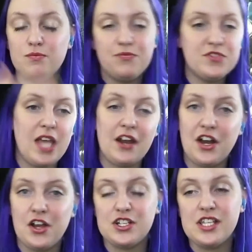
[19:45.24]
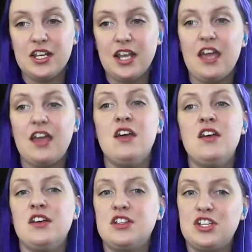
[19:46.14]
Saturday or Sunday
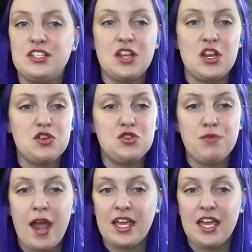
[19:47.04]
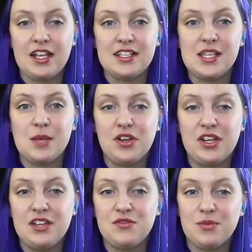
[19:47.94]
just dragging someone
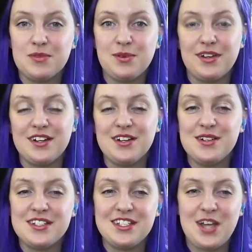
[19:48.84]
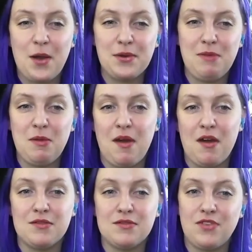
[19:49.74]
in from Twitter to talk with me
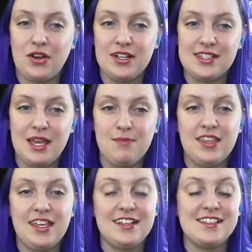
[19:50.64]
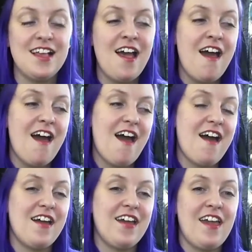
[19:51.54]
about various game things.
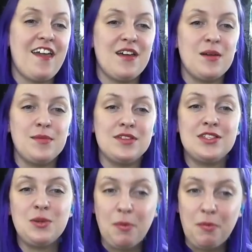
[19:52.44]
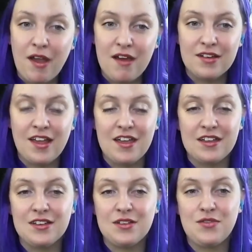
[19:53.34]
I am super proud
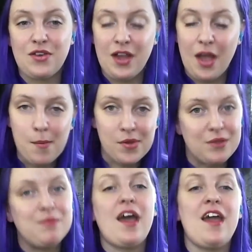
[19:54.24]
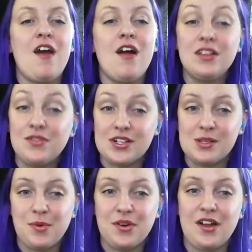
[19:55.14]
and very humbled by all of your
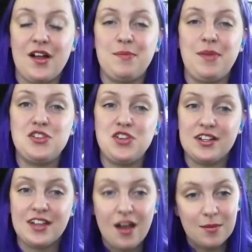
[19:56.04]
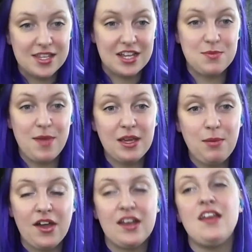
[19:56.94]
support on patreon.com slash
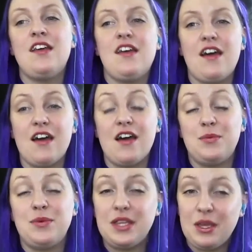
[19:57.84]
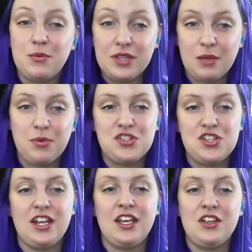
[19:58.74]
maggibot. Uh, I really, really
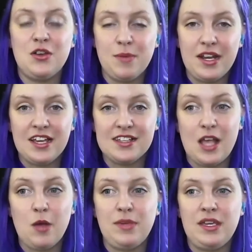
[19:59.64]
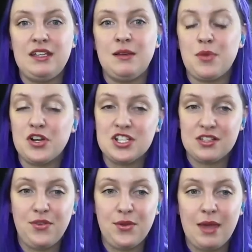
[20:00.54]
appreciate it. Your money has helped me
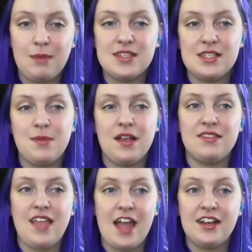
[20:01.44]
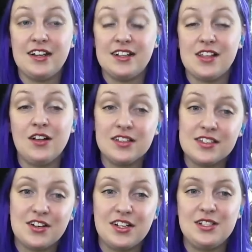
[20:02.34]
purchase a few games this month, and it is all
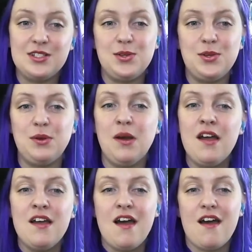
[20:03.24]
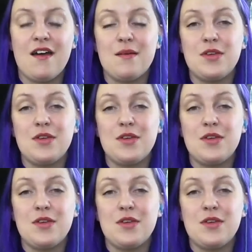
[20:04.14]
starting to um,